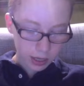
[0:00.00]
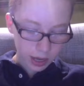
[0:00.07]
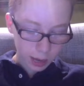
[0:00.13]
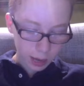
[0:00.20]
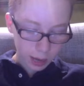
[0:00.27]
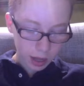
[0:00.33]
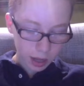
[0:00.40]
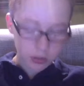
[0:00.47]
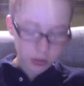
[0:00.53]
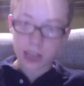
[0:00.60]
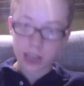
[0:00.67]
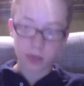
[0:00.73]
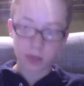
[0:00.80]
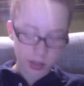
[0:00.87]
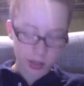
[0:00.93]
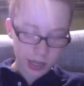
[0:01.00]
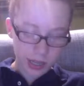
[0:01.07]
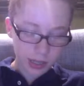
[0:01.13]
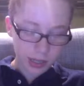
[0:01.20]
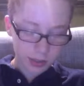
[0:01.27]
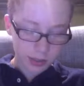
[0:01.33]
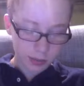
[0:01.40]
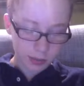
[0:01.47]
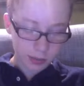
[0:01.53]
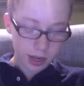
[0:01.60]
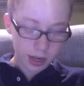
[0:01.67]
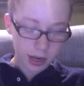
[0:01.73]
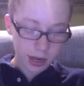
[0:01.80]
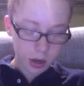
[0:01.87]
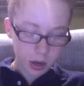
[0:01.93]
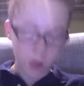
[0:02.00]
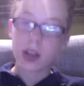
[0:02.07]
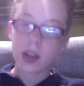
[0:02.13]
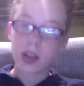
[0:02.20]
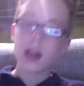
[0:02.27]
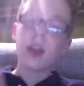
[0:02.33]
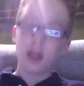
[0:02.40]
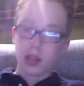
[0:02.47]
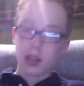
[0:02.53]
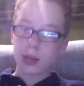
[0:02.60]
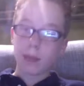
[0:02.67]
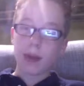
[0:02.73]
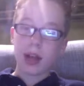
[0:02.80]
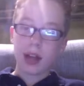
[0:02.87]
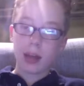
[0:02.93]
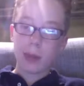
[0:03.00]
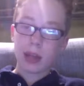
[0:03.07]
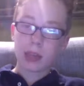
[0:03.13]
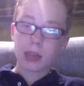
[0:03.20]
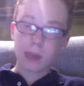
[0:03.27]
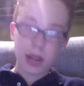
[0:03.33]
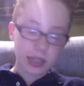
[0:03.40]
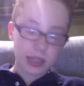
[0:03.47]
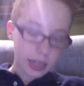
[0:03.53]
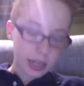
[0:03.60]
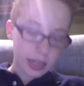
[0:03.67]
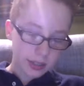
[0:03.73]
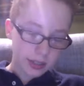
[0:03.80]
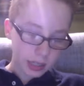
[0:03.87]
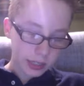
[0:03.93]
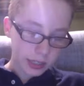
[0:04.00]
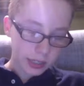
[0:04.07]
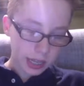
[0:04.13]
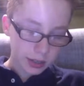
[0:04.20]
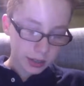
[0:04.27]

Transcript: apologize. I'm just letting some guy know about the podcast and stuff like that.